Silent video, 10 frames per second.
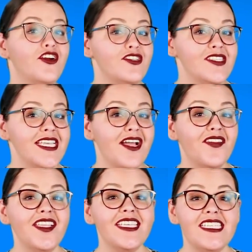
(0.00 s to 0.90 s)
first thing
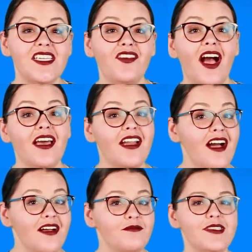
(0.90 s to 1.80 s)
on the list of
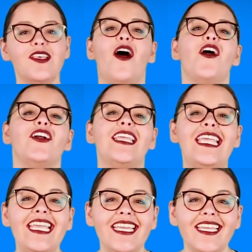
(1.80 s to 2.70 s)
harams are
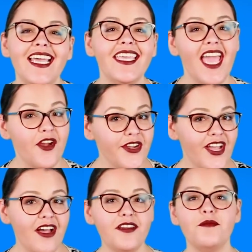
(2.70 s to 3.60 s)
eating
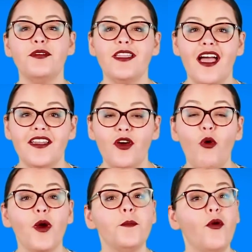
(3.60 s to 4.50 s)
carrion, blood,
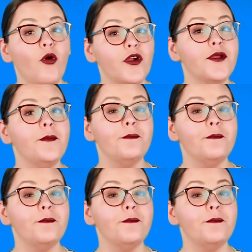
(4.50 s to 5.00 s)
or pork